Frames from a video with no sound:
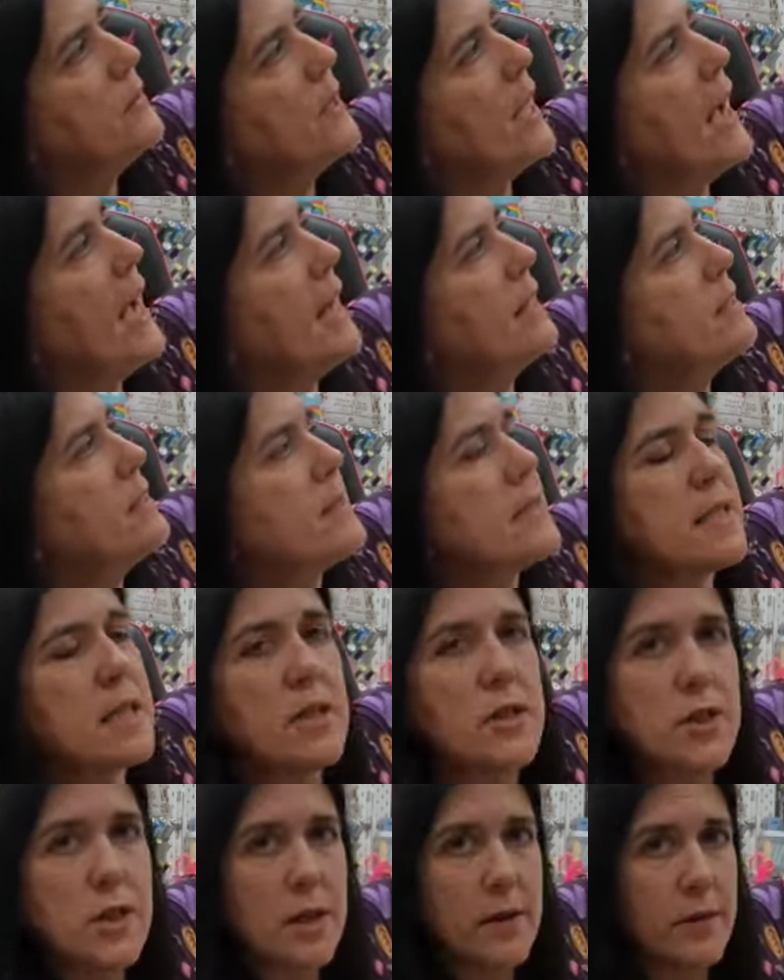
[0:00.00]
the hand
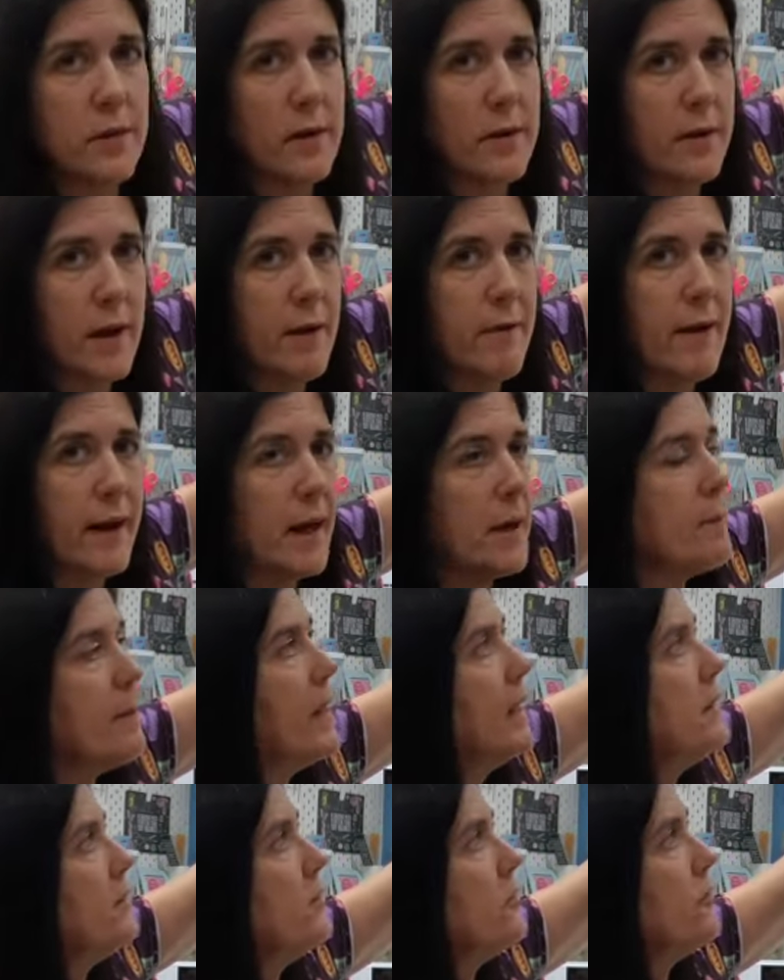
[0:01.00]
stitching that they
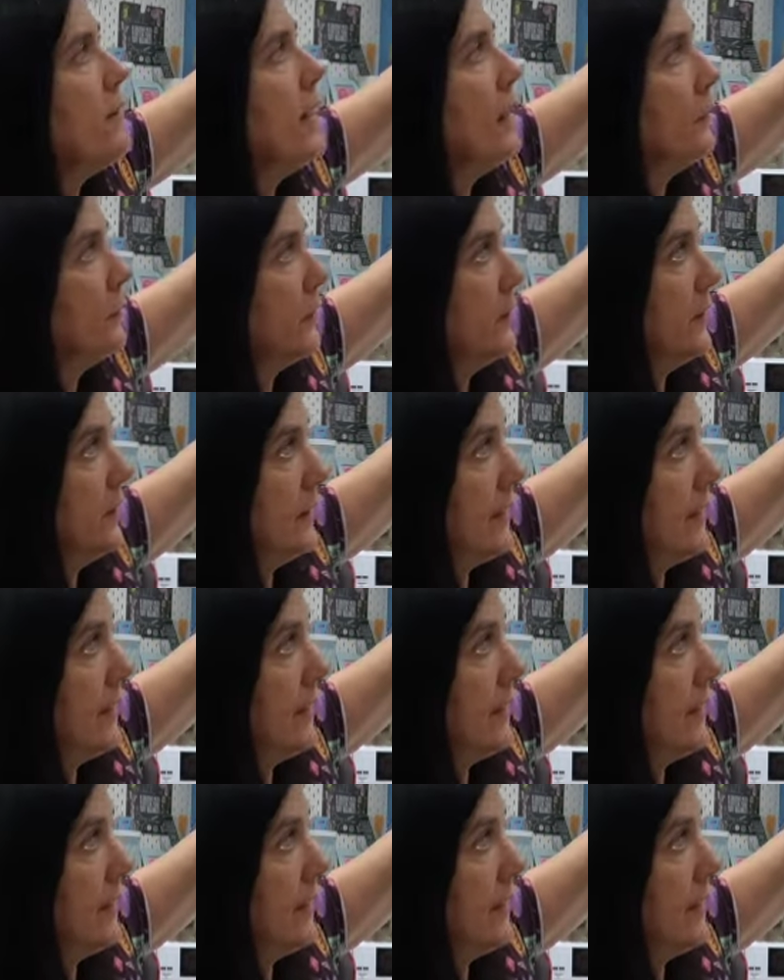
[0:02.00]
recommend around the